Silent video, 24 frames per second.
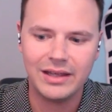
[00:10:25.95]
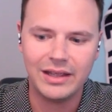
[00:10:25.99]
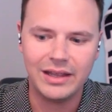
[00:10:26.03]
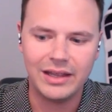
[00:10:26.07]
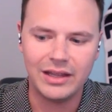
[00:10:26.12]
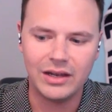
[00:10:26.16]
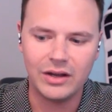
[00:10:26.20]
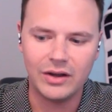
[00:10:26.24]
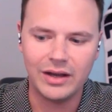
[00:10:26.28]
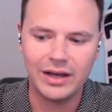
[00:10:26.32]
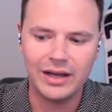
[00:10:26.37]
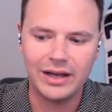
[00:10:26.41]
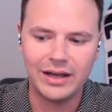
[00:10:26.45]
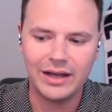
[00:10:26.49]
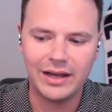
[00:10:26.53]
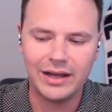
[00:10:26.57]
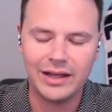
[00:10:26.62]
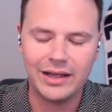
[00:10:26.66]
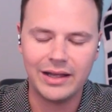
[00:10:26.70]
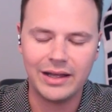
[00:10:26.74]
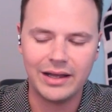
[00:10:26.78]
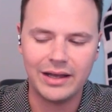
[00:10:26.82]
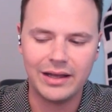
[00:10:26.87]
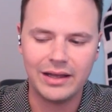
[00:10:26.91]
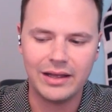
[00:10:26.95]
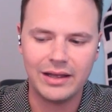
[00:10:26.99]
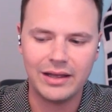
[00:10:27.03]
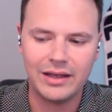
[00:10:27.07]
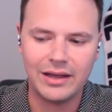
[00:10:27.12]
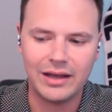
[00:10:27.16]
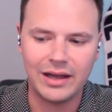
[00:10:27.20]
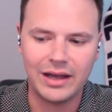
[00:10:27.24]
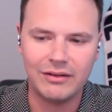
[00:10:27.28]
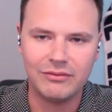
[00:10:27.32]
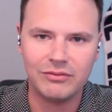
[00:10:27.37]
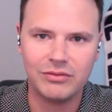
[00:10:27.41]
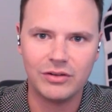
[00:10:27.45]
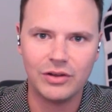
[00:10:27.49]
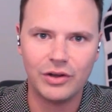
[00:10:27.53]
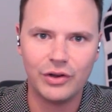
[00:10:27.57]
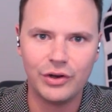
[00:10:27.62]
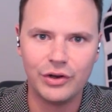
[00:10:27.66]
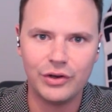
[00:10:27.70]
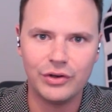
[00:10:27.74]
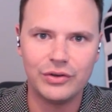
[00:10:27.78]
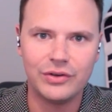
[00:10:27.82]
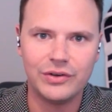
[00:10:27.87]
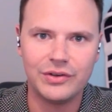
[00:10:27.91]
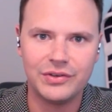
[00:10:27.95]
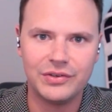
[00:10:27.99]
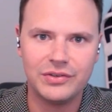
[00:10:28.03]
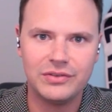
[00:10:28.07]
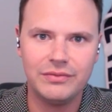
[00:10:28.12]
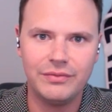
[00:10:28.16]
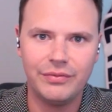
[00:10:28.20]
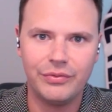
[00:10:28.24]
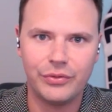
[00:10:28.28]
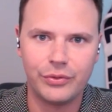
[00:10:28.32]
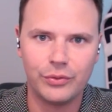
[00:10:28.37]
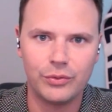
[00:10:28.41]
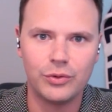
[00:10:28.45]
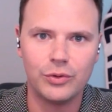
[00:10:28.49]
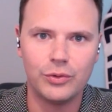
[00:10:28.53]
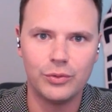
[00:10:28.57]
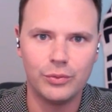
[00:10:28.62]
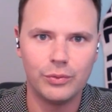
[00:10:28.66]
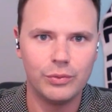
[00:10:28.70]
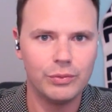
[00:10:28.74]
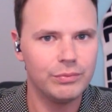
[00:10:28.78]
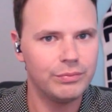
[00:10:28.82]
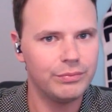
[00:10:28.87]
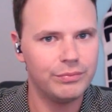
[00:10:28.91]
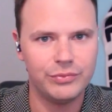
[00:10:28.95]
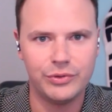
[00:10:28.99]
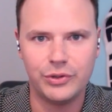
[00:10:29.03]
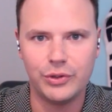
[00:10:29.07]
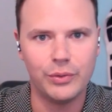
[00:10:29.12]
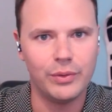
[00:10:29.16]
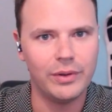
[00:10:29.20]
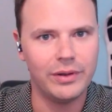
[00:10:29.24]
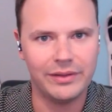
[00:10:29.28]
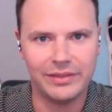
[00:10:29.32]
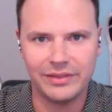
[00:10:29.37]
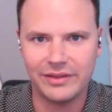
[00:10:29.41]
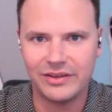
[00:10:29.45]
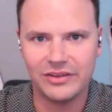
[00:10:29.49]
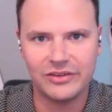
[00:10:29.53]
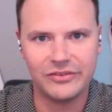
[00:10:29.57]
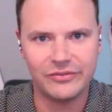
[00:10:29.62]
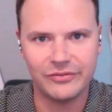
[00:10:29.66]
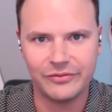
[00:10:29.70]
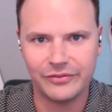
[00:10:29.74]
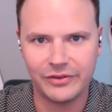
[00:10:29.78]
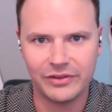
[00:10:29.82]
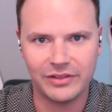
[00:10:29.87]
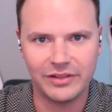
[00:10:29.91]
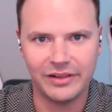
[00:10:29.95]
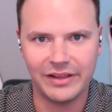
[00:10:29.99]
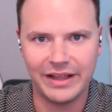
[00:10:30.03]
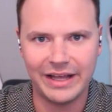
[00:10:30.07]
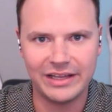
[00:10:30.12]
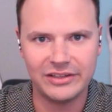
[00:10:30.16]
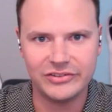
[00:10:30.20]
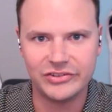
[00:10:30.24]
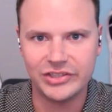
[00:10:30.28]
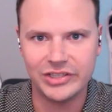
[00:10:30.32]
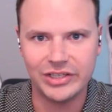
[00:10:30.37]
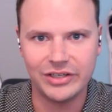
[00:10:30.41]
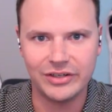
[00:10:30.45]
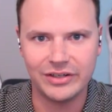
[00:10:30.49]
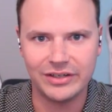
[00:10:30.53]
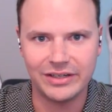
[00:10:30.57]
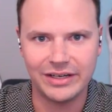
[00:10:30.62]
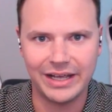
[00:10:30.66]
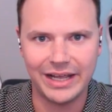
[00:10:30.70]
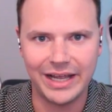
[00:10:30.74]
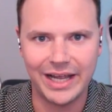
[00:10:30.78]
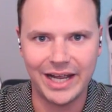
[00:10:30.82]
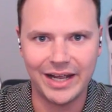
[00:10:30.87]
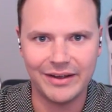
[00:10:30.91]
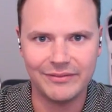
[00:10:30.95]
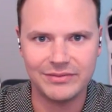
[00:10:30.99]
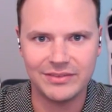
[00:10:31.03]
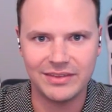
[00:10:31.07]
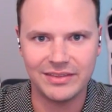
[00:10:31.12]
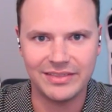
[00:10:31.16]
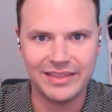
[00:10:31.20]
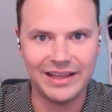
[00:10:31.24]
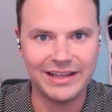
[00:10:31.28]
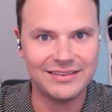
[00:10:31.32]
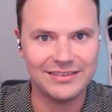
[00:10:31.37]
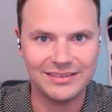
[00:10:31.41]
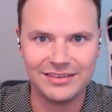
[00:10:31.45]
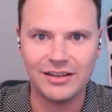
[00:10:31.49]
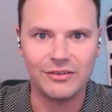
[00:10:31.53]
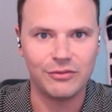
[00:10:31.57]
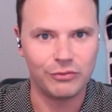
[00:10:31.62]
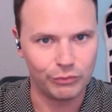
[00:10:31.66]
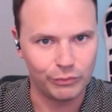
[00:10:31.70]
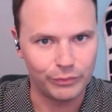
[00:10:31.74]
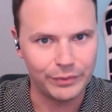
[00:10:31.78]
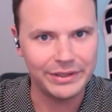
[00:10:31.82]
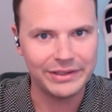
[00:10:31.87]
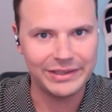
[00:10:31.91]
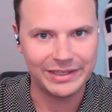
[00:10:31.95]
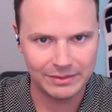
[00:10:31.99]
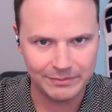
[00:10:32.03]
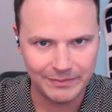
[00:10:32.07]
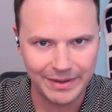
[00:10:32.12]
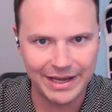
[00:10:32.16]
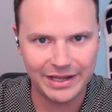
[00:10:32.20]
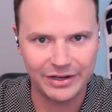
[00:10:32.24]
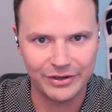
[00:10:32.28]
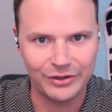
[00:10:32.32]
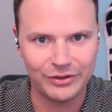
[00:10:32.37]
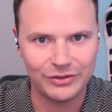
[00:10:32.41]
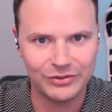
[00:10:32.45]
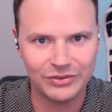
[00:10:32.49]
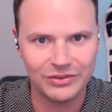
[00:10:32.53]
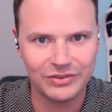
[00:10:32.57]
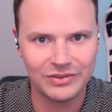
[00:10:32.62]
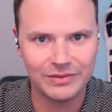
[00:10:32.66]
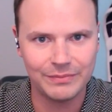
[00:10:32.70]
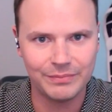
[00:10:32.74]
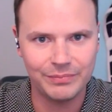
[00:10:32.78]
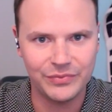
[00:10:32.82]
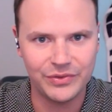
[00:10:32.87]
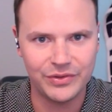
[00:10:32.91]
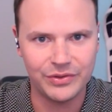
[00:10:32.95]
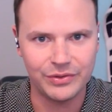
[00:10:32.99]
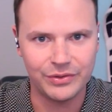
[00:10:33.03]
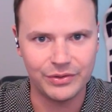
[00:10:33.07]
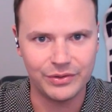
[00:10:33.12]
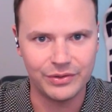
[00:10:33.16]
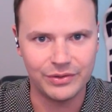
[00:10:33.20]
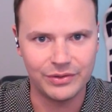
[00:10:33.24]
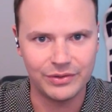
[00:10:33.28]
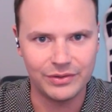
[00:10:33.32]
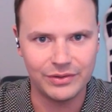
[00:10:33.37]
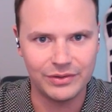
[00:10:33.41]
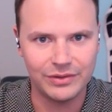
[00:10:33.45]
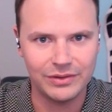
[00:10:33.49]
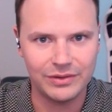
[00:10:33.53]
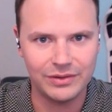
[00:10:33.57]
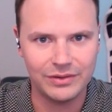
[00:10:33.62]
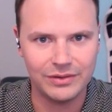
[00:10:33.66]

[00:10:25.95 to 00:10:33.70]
Yeah, I've learned through doing this for the last year and a half that that stuff really matters to,